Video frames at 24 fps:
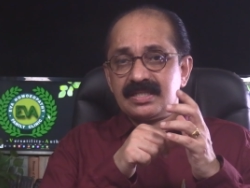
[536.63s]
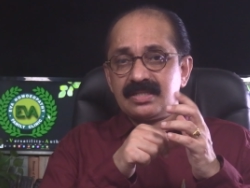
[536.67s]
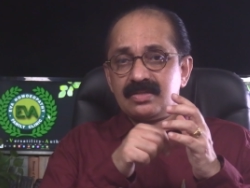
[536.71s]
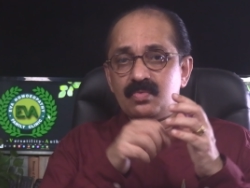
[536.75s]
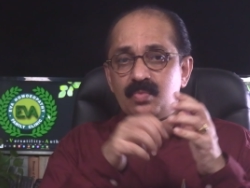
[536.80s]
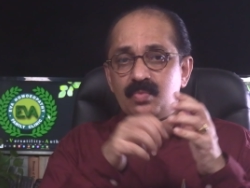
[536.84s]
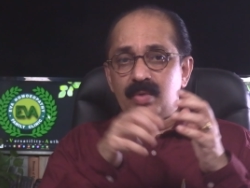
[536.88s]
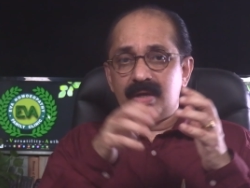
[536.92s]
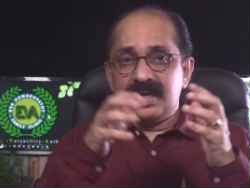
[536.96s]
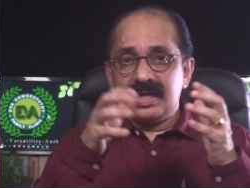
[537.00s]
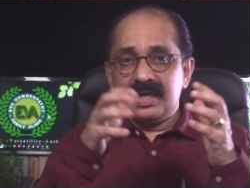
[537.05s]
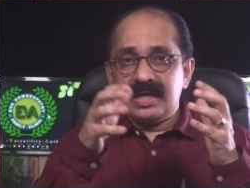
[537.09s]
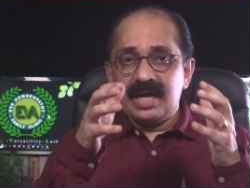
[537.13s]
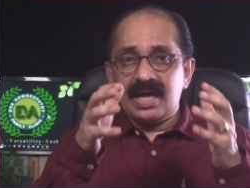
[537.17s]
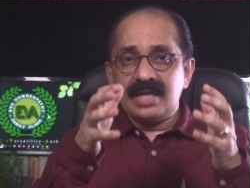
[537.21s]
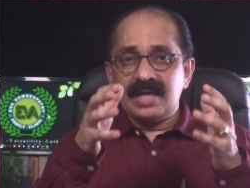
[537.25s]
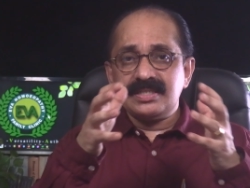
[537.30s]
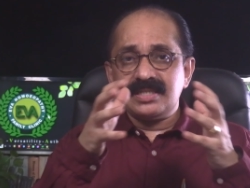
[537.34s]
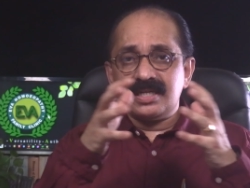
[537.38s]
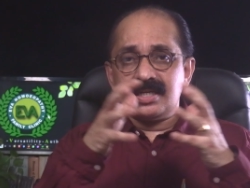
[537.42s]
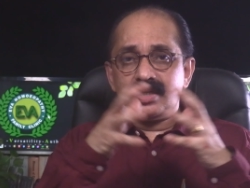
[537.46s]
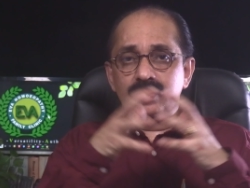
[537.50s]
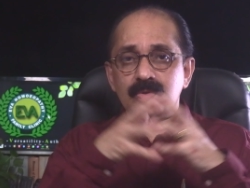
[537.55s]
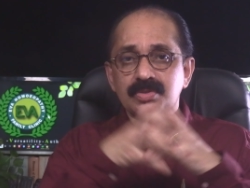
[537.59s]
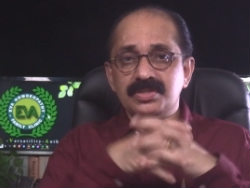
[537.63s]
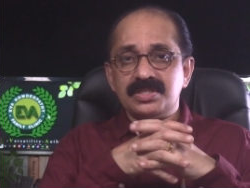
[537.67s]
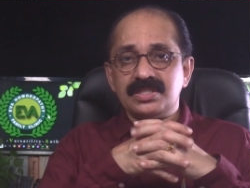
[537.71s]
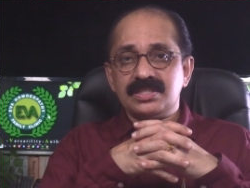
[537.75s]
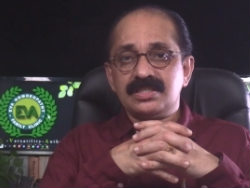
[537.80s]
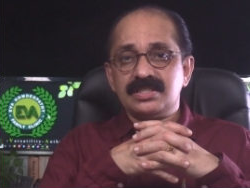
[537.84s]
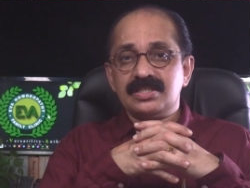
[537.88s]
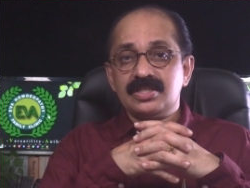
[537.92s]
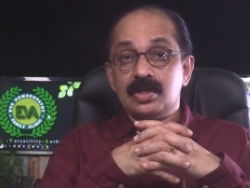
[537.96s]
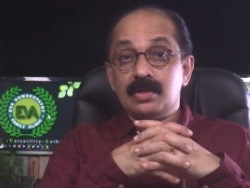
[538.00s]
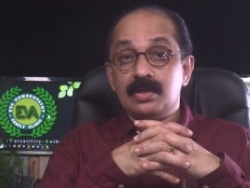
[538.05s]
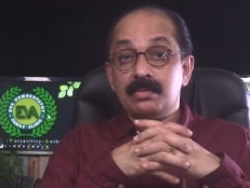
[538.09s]
while larger
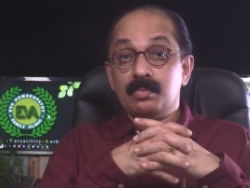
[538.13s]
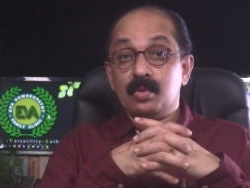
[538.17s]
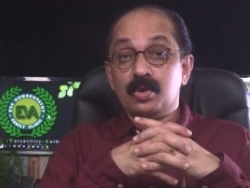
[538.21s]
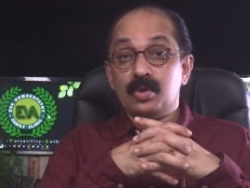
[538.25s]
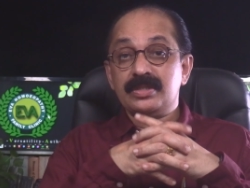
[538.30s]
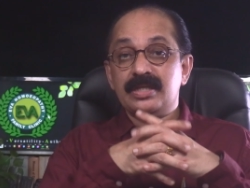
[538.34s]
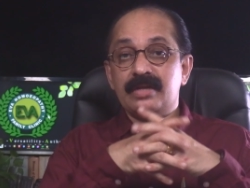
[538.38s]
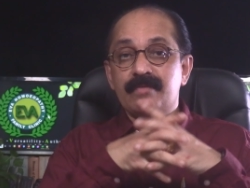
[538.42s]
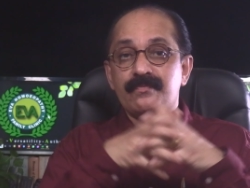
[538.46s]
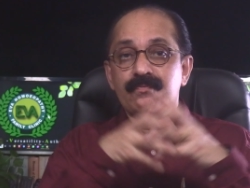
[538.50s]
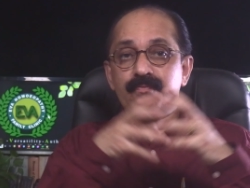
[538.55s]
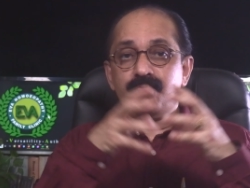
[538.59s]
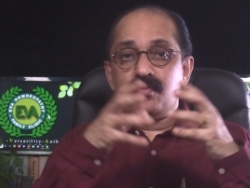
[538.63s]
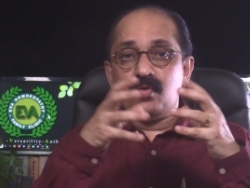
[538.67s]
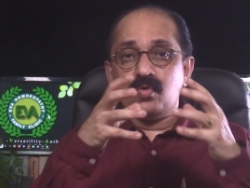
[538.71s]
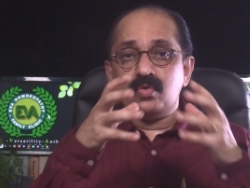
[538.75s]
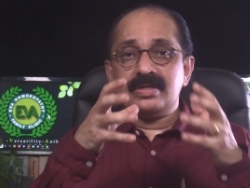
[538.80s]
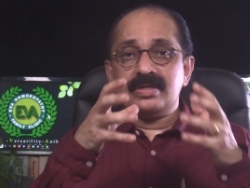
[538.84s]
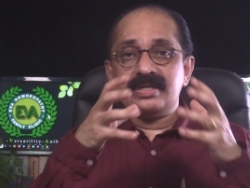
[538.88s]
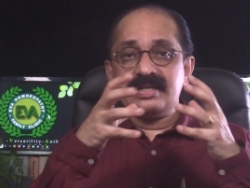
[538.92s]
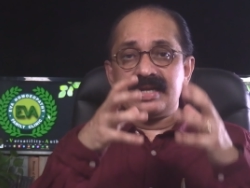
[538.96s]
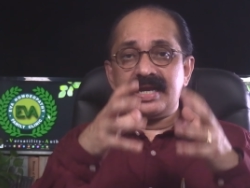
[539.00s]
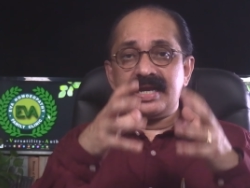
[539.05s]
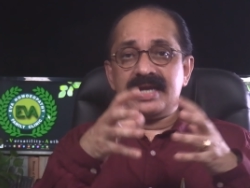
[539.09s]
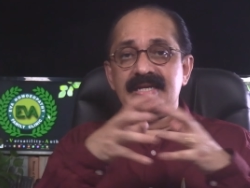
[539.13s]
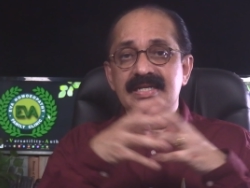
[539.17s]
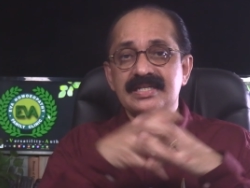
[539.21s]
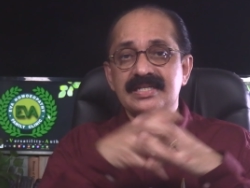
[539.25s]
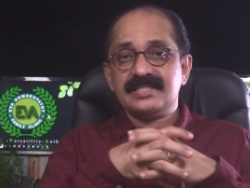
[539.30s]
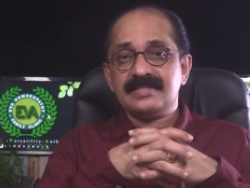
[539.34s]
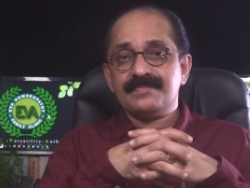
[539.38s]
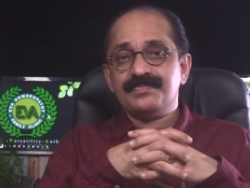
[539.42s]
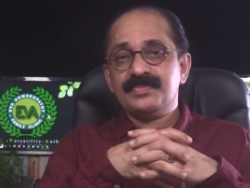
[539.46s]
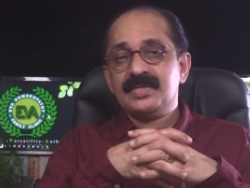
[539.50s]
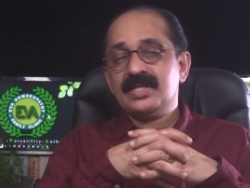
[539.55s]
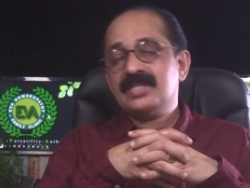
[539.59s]
doses more than 4
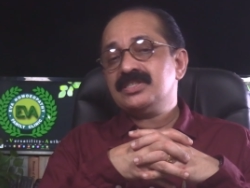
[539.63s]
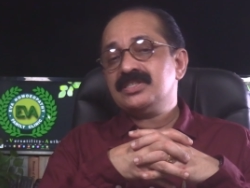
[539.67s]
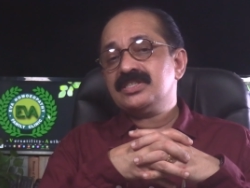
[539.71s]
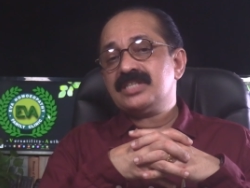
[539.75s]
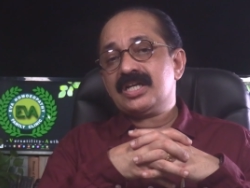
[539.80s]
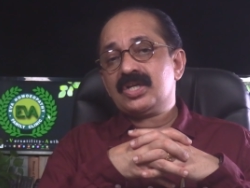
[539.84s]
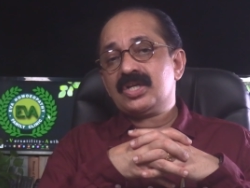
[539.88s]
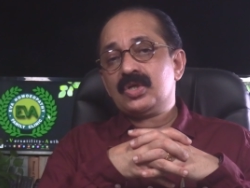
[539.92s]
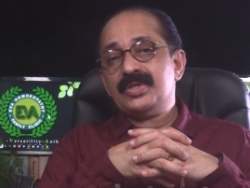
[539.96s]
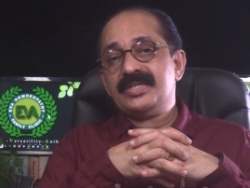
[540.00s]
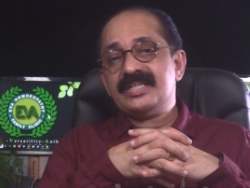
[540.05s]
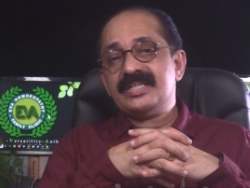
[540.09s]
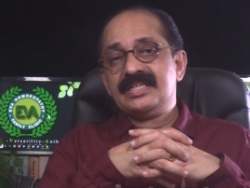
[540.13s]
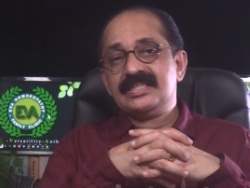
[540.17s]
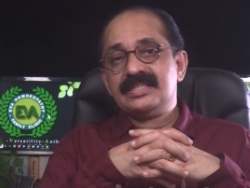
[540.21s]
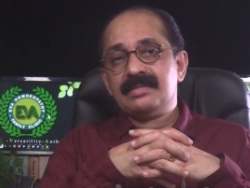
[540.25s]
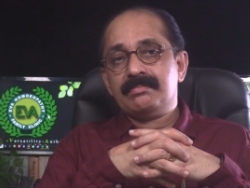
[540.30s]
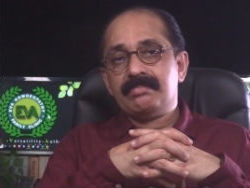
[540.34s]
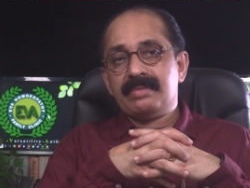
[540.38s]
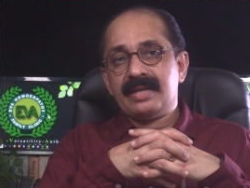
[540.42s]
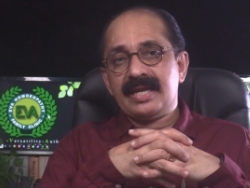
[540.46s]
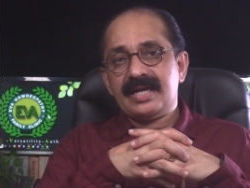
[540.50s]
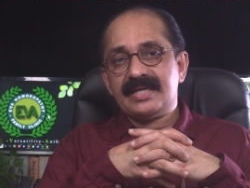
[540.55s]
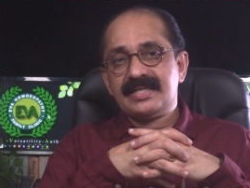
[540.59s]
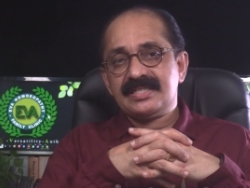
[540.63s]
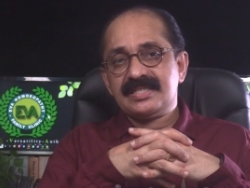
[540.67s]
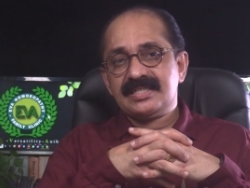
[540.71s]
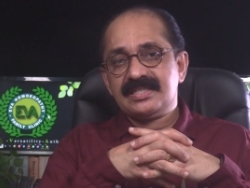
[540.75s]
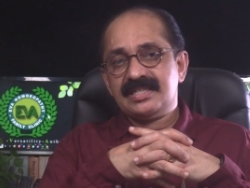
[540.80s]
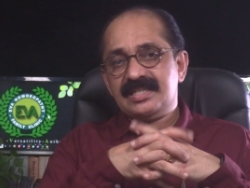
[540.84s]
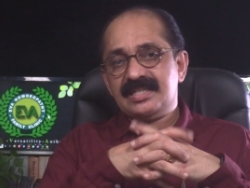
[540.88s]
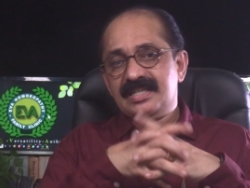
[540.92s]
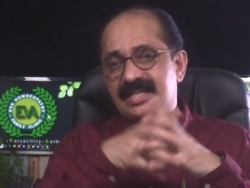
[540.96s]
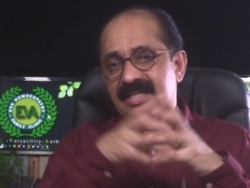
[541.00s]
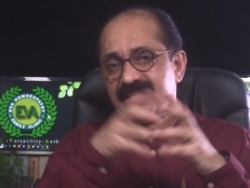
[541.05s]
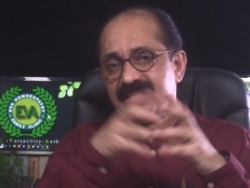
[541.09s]
grains circulating in the blood
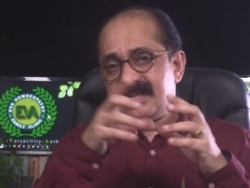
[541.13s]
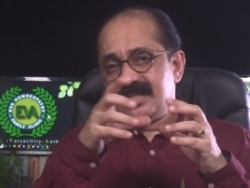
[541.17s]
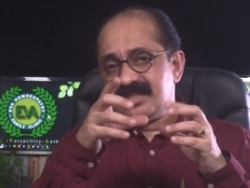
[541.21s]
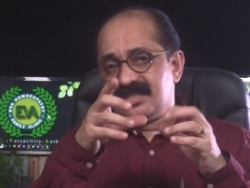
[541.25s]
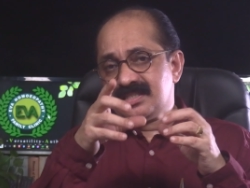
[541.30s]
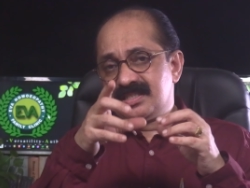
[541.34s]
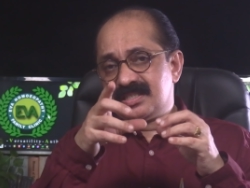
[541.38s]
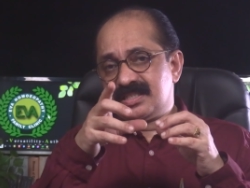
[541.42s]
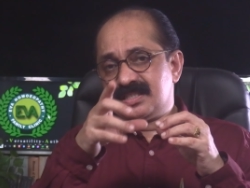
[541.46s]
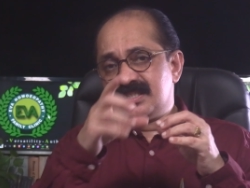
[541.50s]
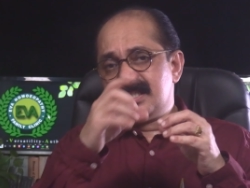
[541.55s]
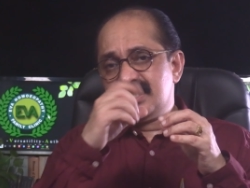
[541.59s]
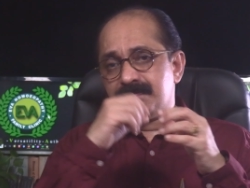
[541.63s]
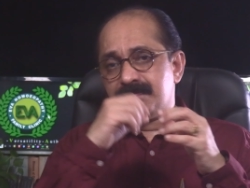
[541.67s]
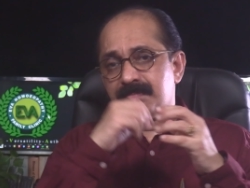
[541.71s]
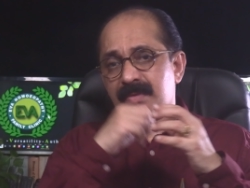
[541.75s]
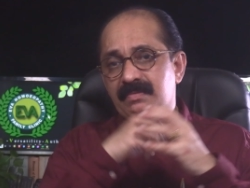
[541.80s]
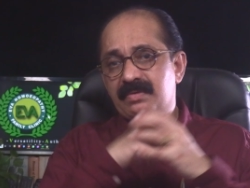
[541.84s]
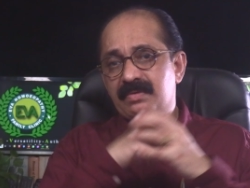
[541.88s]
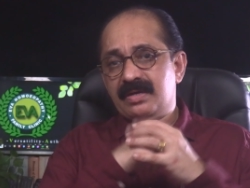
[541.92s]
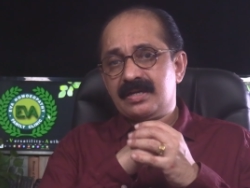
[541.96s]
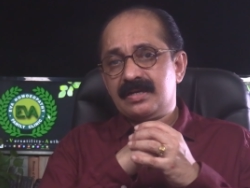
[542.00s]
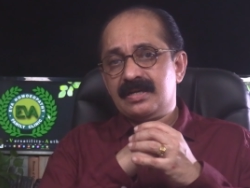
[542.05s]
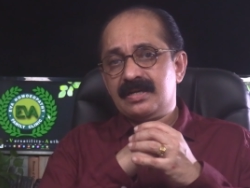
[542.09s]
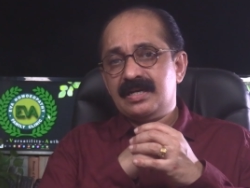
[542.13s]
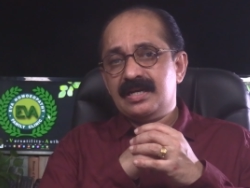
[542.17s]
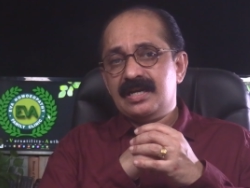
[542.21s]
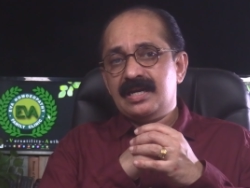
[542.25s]
decreases this power.